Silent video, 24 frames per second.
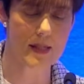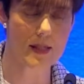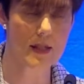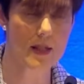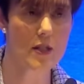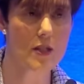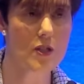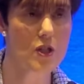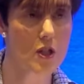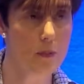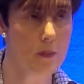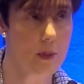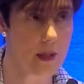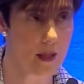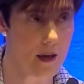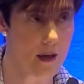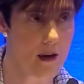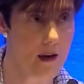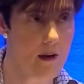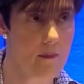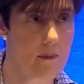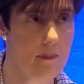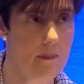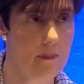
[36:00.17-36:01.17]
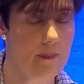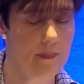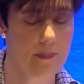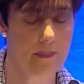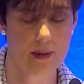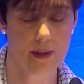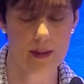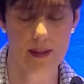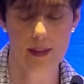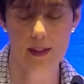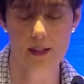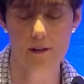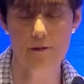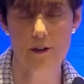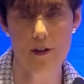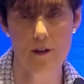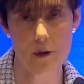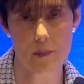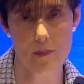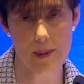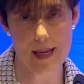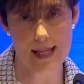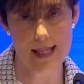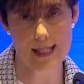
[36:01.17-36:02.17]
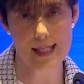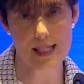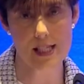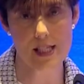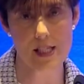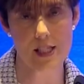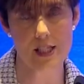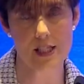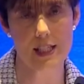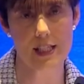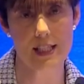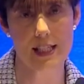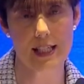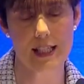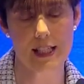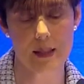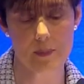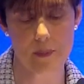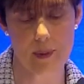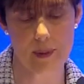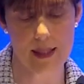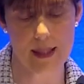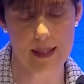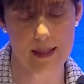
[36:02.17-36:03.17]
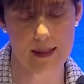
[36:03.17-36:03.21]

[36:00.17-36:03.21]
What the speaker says: to become the very best that they can be.